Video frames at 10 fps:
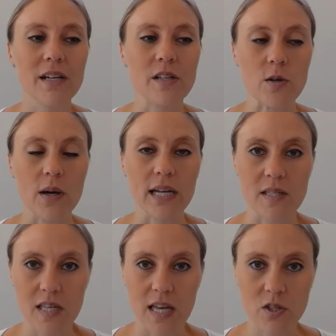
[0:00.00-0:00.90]
And so I get
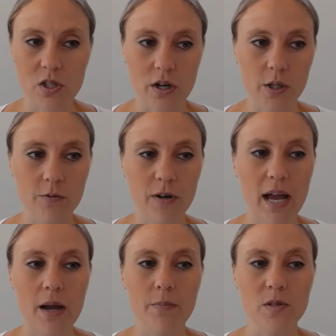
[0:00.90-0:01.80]
Z star over
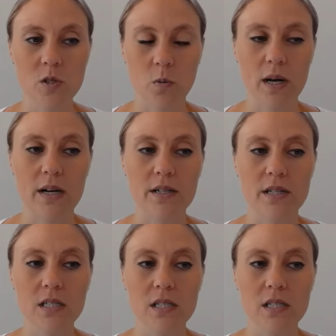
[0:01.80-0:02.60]
M squared